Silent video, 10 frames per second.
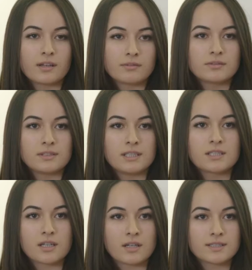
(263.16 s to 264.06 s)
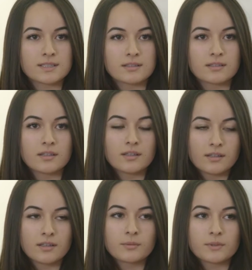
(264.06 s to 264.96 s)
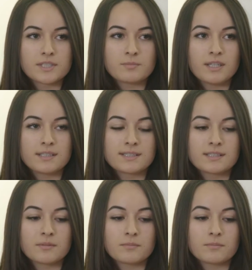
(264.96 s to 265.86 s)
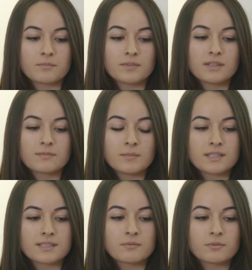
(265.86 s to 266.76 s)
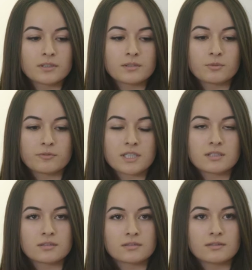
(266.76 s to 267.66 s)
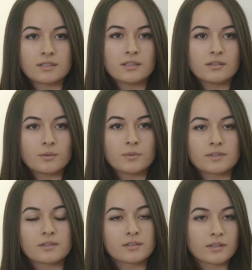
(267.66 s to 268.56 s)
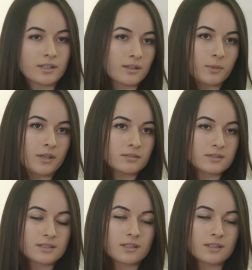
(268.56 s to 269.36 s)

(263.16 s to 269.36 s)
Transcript: have to teach us, which makes them really professional. They know what they're talking about,